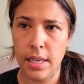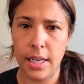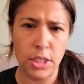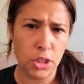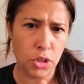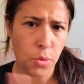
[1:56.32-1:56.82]

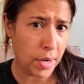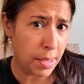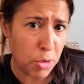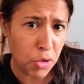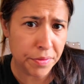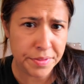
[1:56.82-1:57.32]
and 20
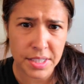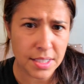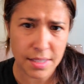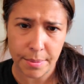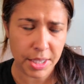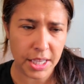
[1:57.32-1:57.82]
moves,
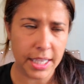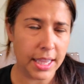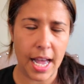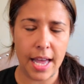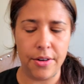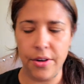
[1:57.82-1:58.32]
something like that,
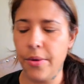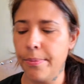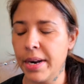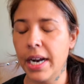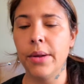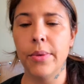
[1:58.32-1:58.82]
I don't know.
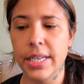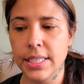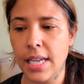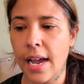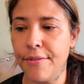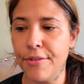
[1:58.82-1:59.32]
But anyways,
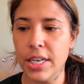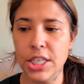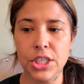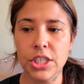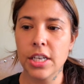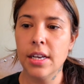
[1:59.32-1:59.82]
I've
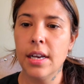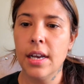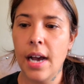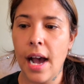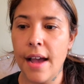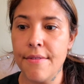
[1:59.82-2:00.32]

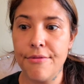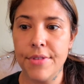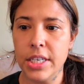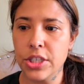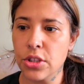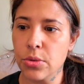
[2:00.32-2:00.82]

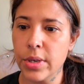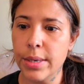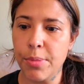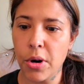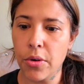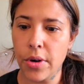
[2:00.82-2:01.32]
finished three
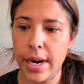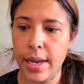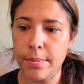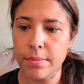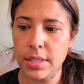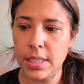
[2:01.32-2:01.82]

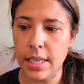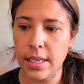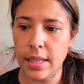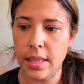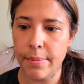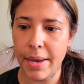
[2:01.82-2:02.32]
programs
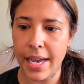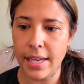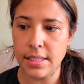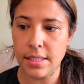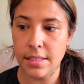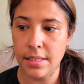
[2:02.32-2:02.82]
in the
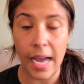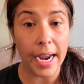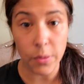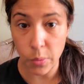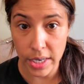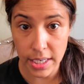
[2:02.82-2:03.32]
past
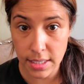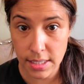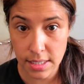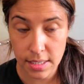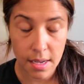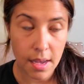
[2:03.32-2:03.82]
9 weeks.